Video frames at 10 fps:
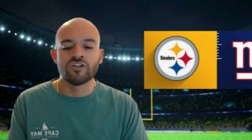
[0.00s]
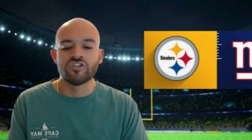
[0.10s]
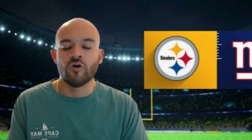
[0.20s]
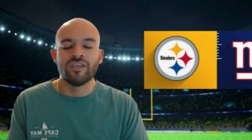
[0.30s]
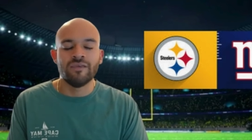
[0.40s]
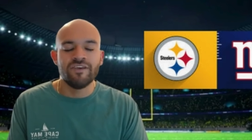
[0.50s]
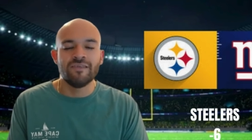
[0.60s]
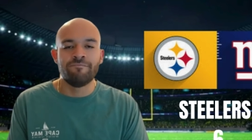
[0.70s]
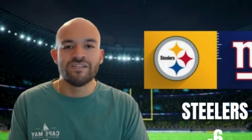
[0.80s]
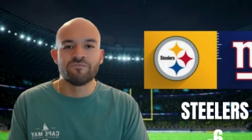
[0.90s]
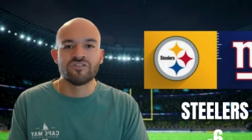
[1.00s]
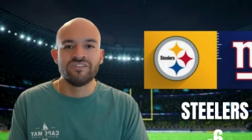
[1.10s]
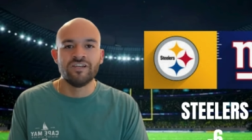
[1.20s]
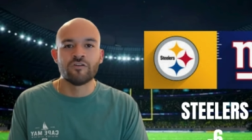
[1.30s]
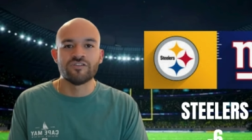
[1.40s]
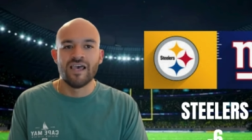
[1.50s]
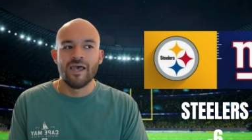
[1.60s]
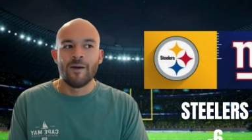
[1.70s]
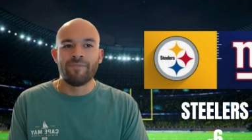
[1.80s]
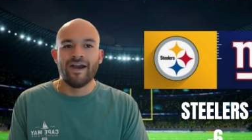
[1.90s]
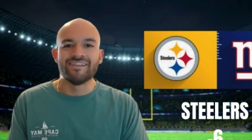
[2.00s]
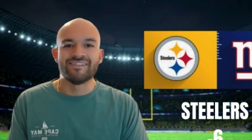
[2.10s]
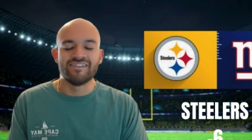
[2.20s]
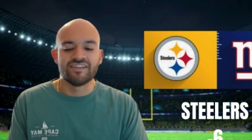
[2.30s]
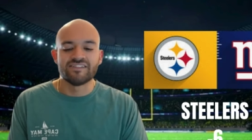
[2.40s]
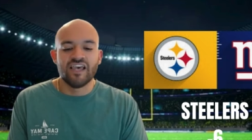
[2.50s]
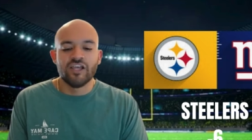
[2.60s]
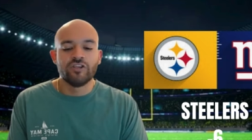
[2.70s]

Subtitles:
So give me the Pittsburgh Steelers minus six.